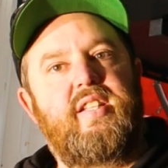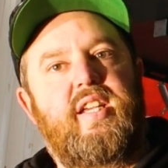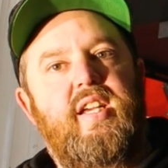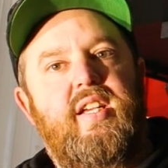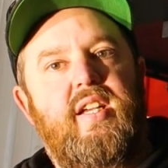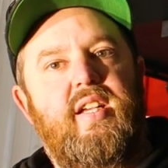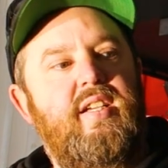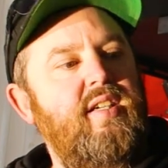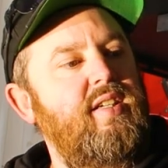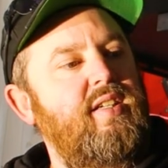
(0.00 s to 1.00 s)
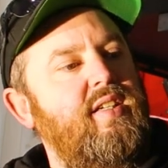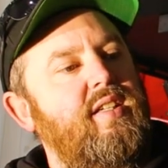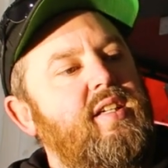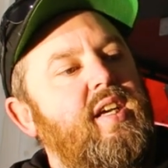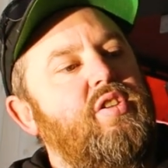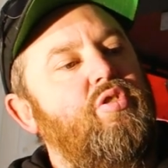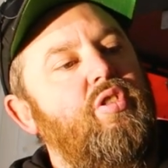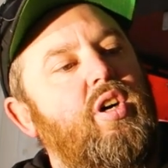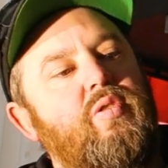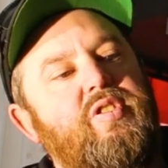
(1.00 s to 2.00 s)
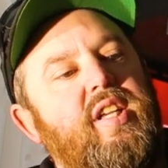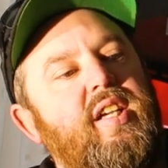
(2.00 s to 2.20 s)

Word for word: in the kit. You get your two holes